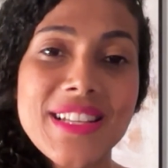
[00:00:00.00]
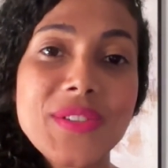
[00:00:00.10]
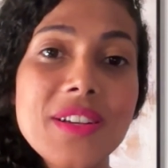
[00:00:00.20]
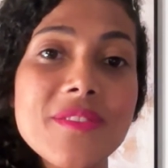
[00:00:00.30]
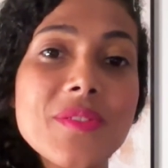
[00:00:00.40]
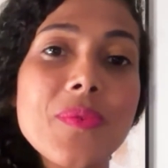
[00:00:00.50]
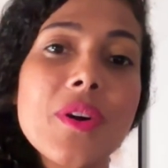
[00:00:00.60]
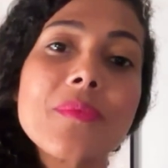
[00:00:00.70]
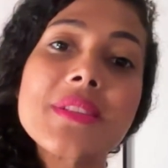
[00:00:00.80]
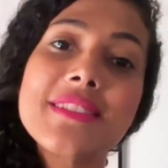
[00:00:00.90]

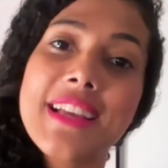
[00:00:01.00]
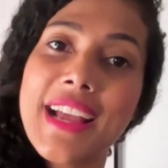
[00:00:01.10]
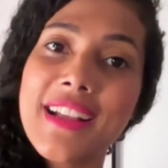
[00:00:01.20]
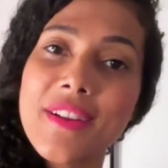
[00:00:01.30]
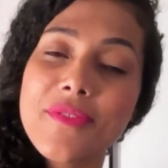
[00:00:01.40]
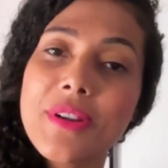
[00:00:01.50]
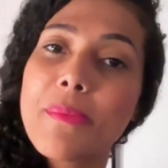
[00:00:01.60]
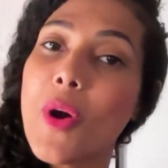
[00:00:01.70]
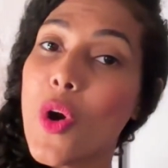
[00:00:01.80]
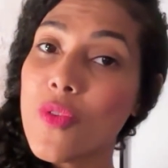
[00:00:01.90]
transforms tech
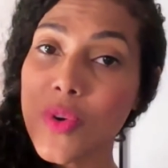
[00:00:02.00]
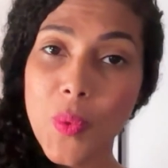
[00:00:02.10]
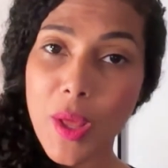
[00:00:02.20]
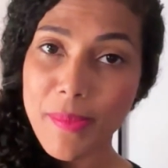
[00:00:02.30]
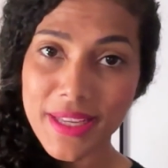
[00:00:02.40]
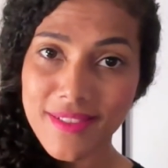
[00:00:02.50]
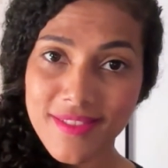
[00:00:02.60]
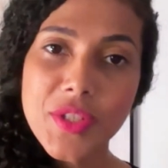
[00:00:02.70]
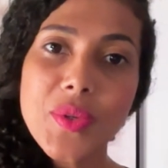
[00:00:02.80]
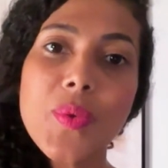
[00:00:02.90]
from overwhelming
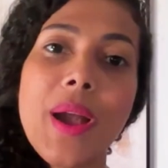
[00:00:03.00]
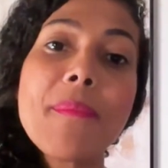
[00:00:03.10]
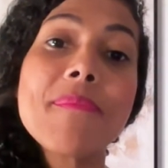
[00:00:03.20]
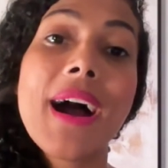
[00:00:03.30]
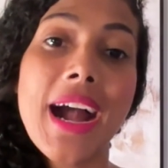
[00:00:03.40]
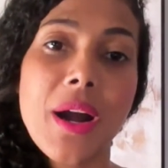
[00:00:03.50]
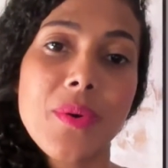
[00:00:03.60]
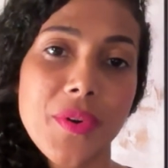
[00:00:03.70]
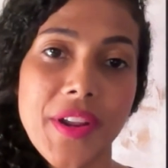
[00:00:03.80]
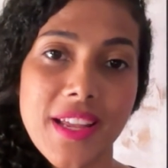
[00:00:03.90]
to
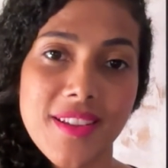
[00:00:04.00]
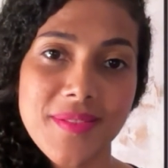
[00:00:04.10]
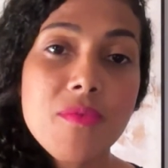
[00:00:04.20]
empowering.